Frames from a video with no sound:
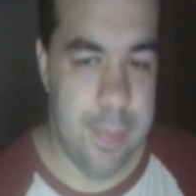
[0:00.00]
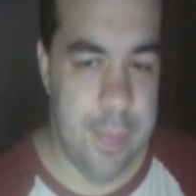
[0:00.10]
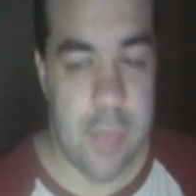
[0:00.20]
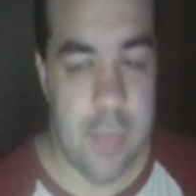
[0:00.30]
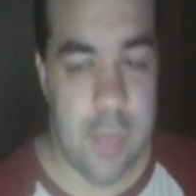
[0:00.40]

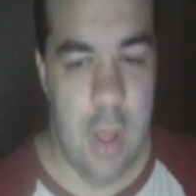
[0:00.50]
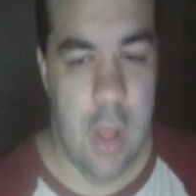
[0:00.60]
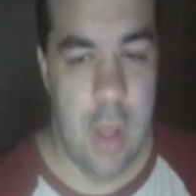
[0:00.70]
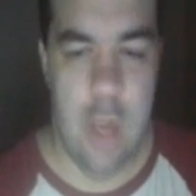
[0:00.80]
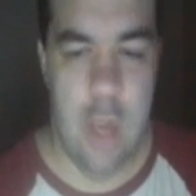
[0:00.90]

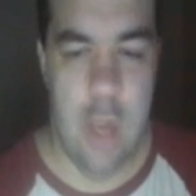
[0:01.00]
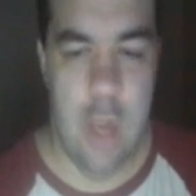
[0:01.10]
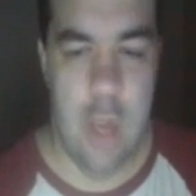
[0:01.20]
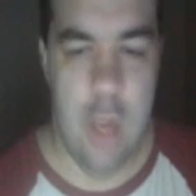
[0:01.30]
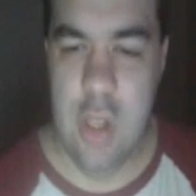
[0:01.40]

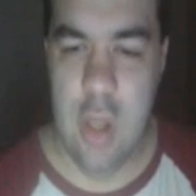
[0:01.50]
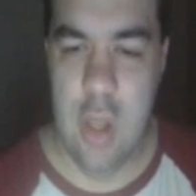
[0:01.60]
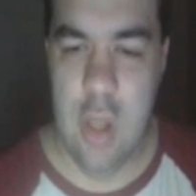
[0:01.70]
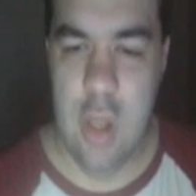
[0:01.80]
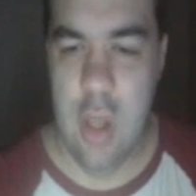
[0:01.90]

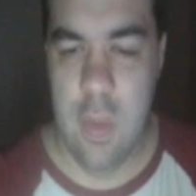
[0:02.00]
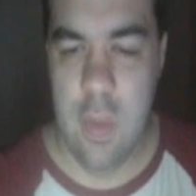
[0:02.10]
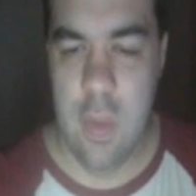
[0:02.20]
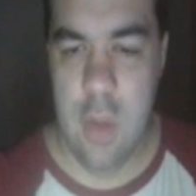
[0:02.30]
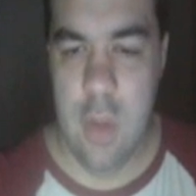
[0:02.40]

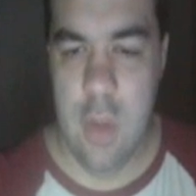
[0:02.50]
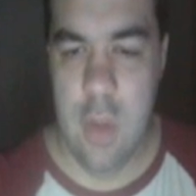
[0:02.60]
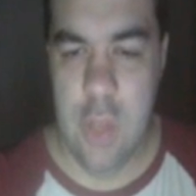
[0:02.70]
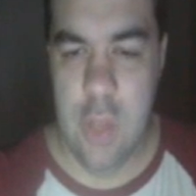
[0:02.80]
Nothing is said.